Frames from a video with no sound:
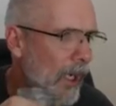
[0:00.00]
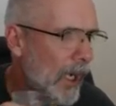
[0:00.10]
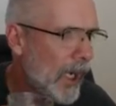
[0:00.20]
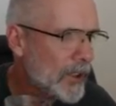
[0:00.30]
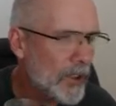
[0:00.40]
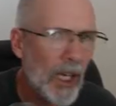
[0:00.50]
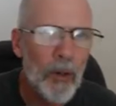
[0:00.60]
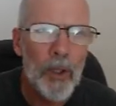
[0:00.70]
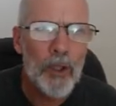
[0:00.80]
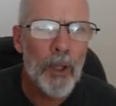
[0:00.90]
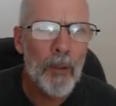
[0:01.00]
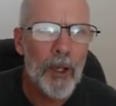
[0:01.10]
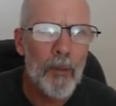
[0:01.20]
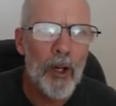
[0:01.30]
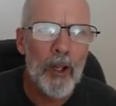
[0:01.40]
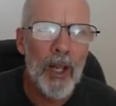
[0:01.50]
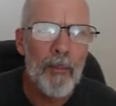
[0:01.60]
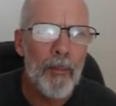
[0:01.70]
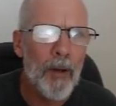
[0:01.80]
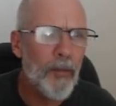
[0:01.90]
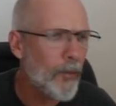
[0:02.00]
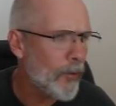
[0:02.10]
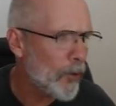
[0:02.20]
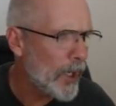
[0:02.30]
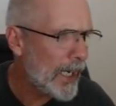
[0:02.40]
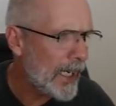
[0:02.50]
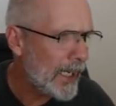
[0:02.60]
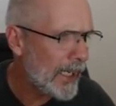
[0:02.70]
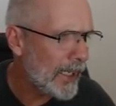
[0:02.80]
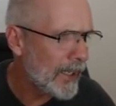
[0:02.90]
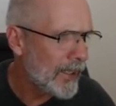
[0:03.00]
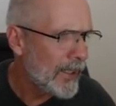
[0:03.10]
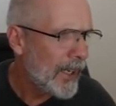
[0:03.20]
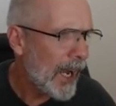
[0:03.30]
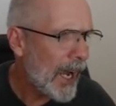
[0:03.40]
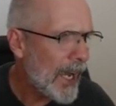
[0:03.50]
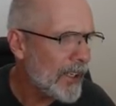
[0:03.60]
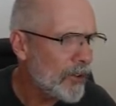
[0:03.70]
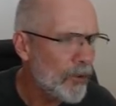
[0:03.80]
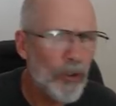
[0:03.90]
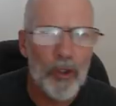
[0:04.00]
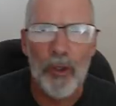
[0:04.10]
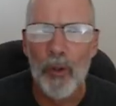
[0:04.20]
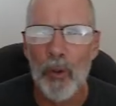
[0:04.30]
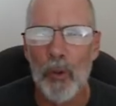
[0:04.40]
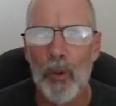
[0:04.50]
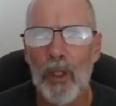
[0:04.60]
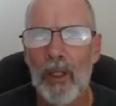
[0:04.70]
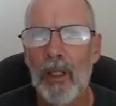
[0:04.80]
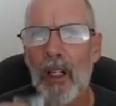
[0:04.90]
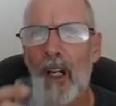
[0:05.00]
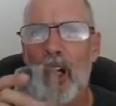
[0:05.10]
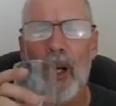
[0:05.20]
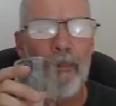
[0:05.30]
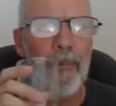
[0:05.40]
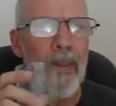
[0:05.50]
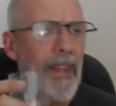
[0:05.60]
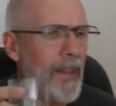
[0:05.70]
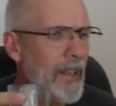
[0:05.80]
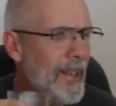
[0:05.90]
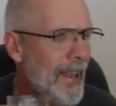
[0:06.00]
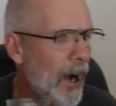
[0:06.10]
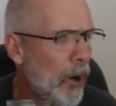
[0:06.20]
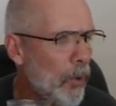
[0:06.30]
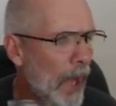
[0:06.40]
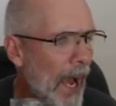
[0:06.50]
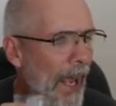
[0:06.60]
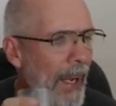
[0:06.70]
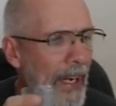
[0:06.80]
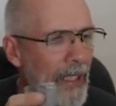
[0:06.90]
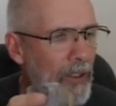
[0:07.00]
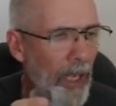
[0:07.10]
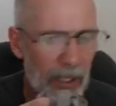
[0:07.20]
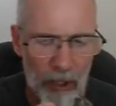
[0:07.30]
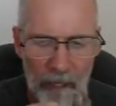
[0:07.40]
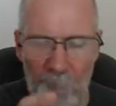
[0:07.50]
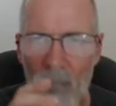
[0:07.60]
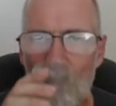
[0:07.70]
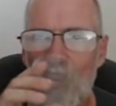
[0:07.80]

So which one are we on? We're on number 3. Hadn't to. No, that is actually the